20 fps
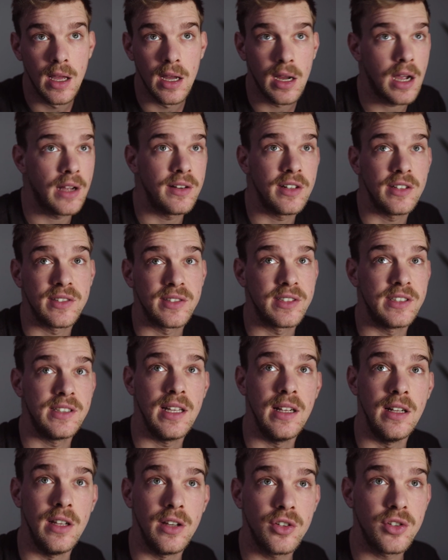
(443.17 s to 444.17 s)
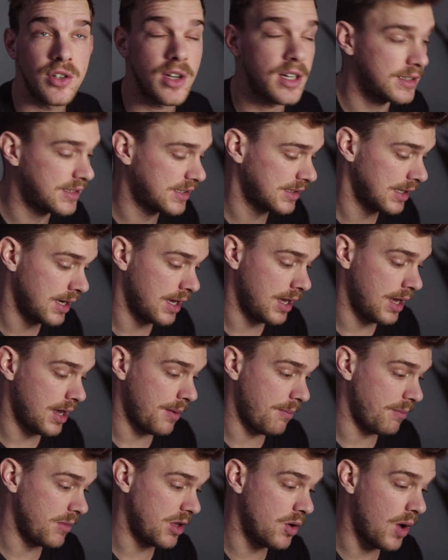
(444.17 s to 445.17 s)
kind of stealing shots,
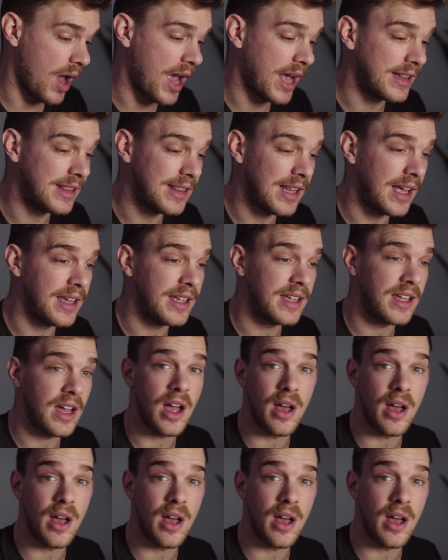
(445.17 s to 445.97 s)
you had like,